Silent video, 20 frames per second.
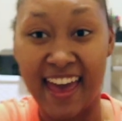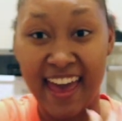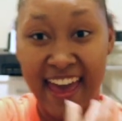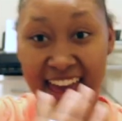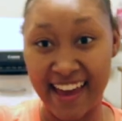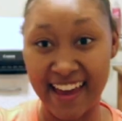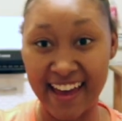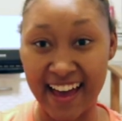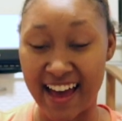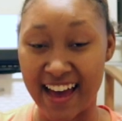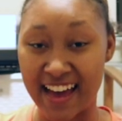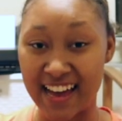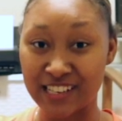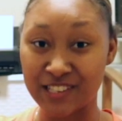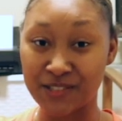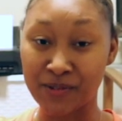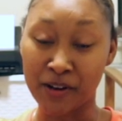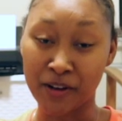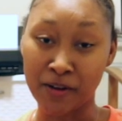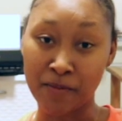Hey guys,
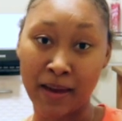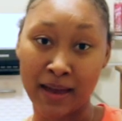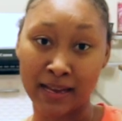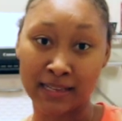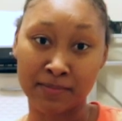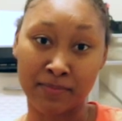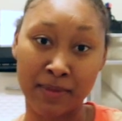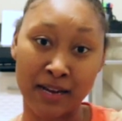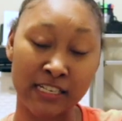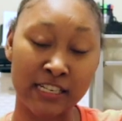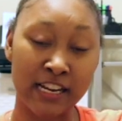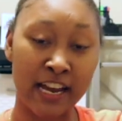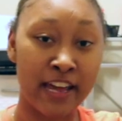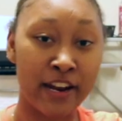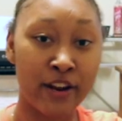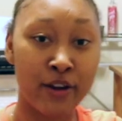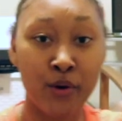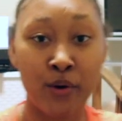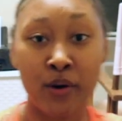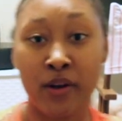welcome back to my
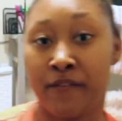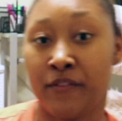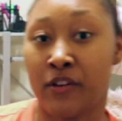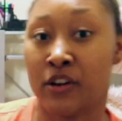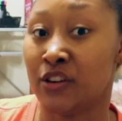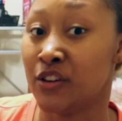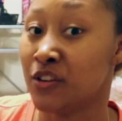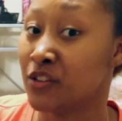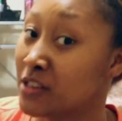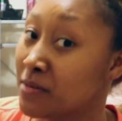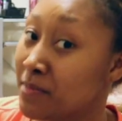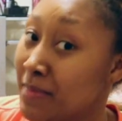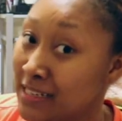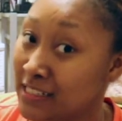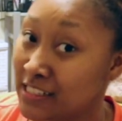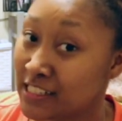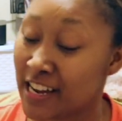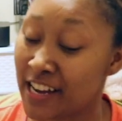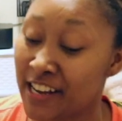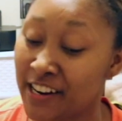channel. If you're new to my
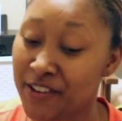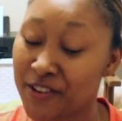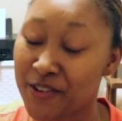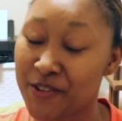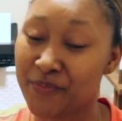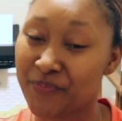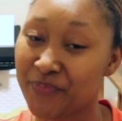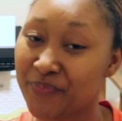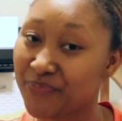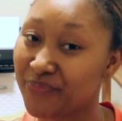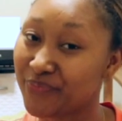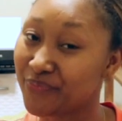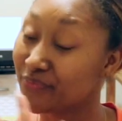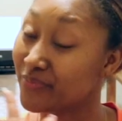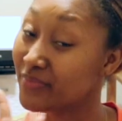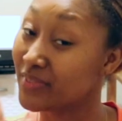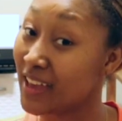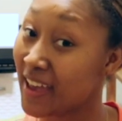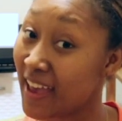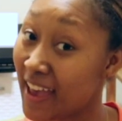channel,
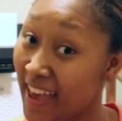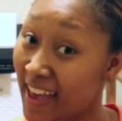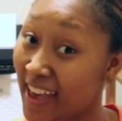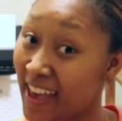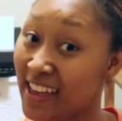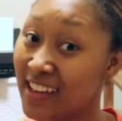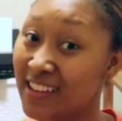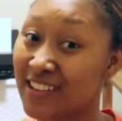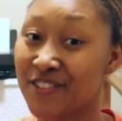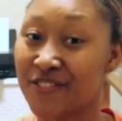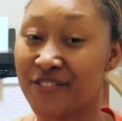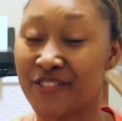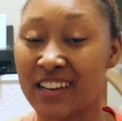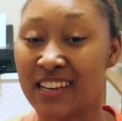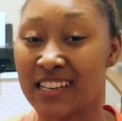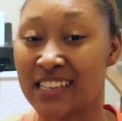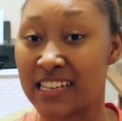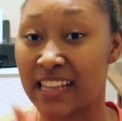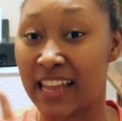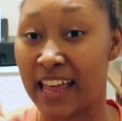hey, don't
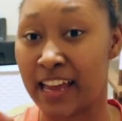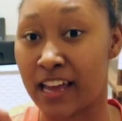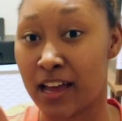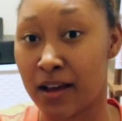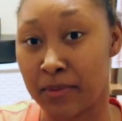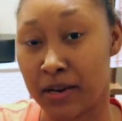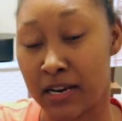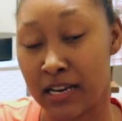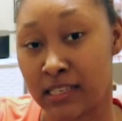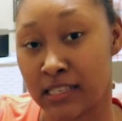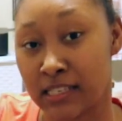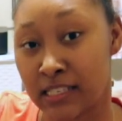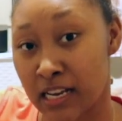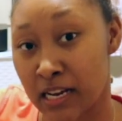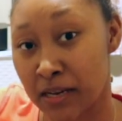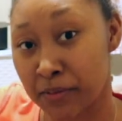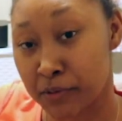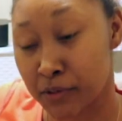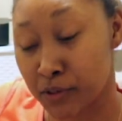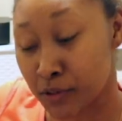forget to like, comment, and
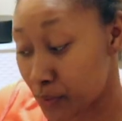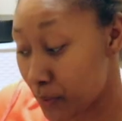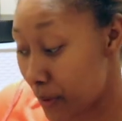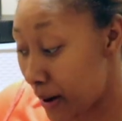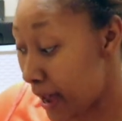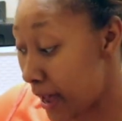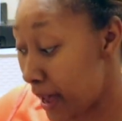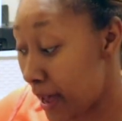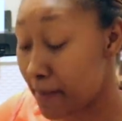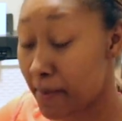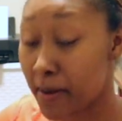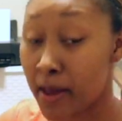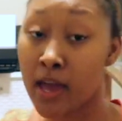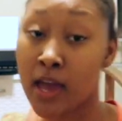subscribe.